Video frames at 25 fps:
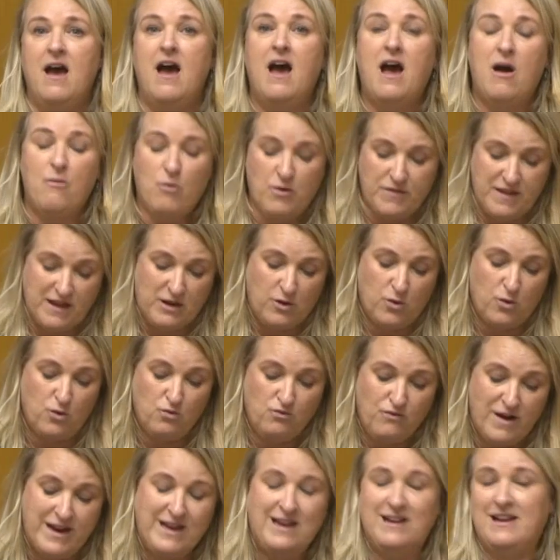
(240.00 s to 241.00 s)
are what they call
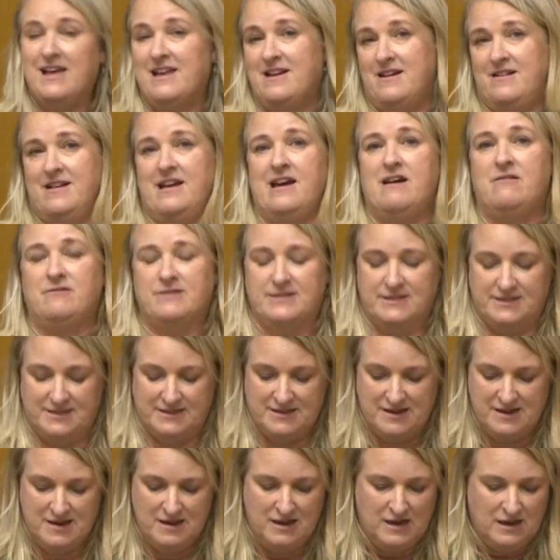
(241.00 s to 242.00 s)
regulated hours,
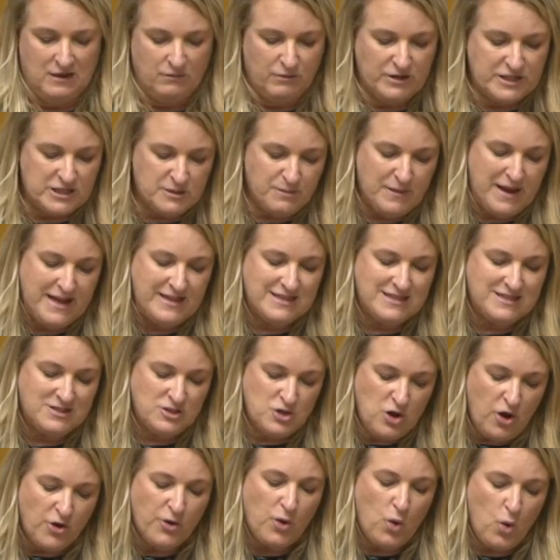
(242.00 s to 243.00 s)
which means
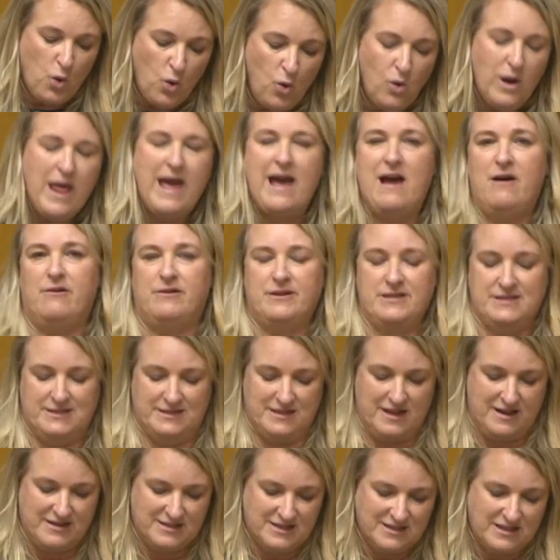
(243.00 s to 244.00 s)
not all hours
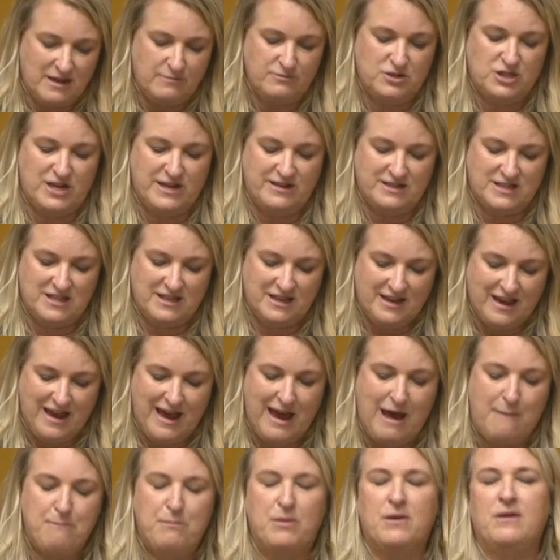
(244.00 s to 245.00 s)
are subject to the
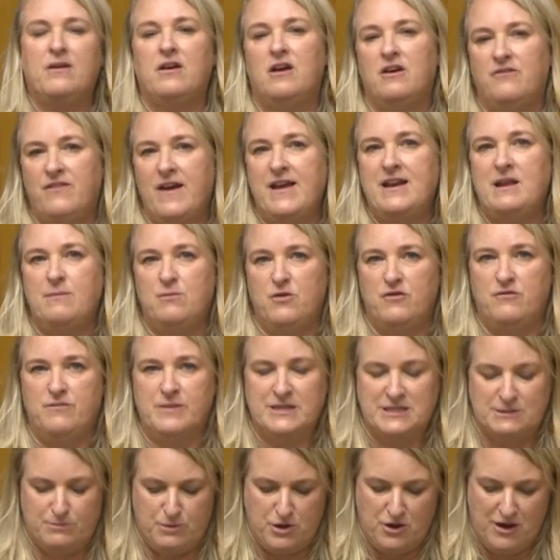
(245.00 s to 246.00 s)
cap of 80
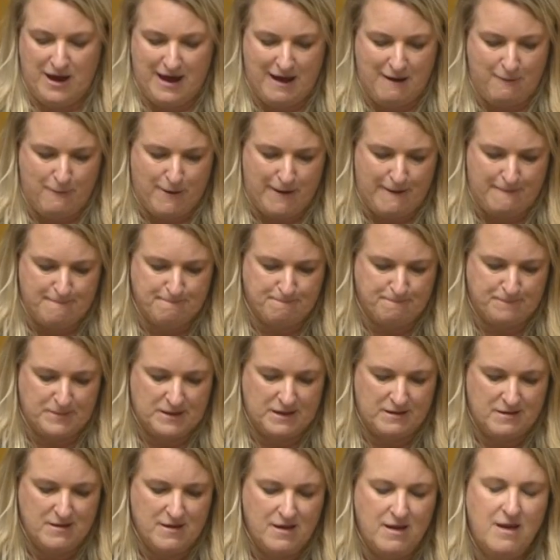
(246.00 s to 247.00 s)
movements per hour.
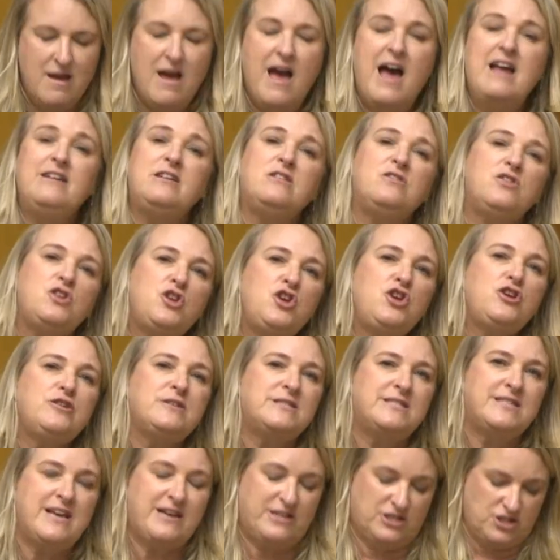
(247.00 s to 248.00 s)
Under the new
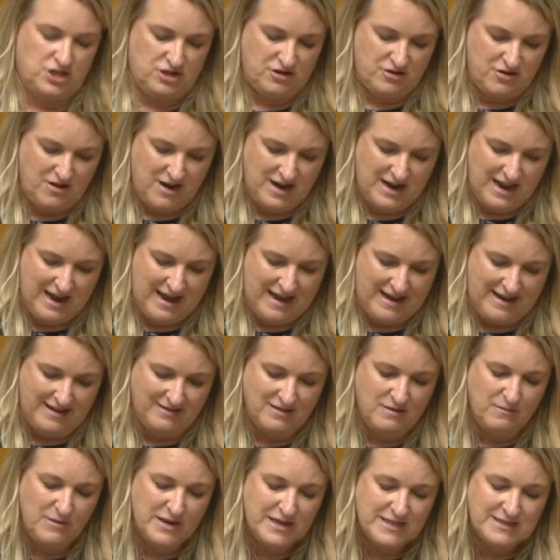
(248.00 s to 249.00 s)
Section 9A,
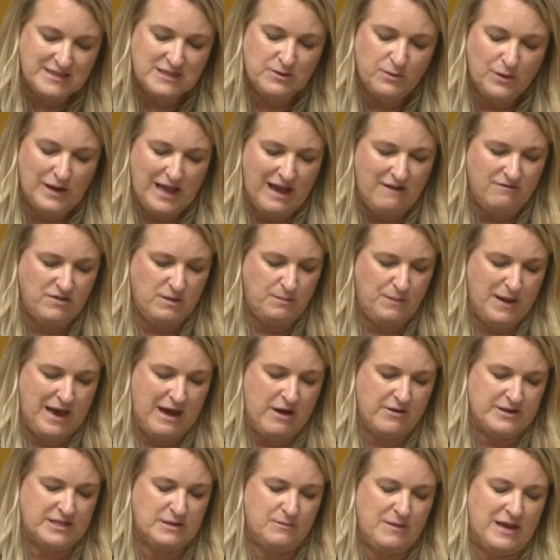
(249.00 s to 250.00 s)
the Minister will have the
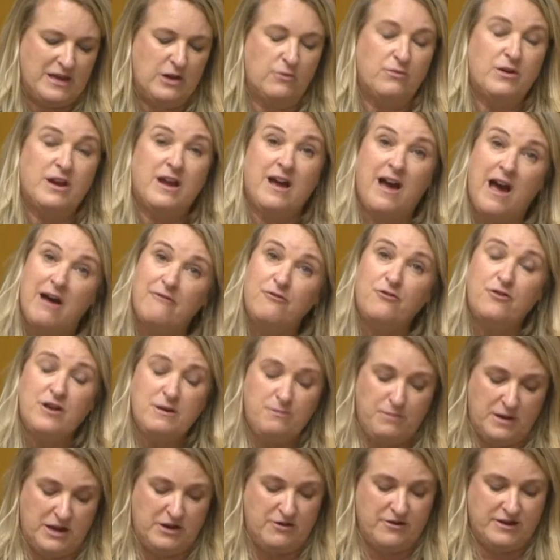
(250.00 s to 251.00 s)
power to make a recovery
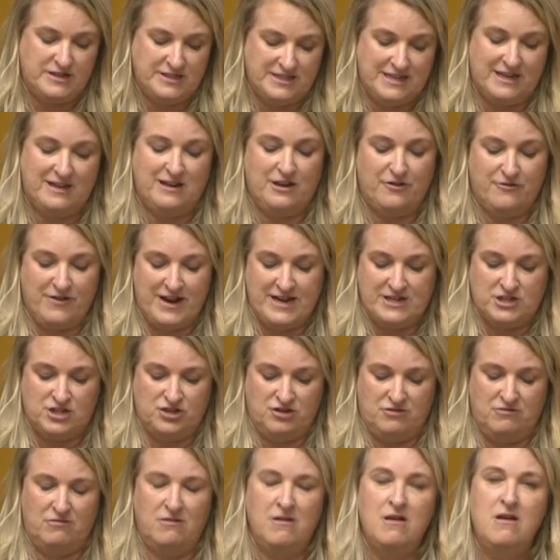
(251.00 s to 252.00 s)
period declaration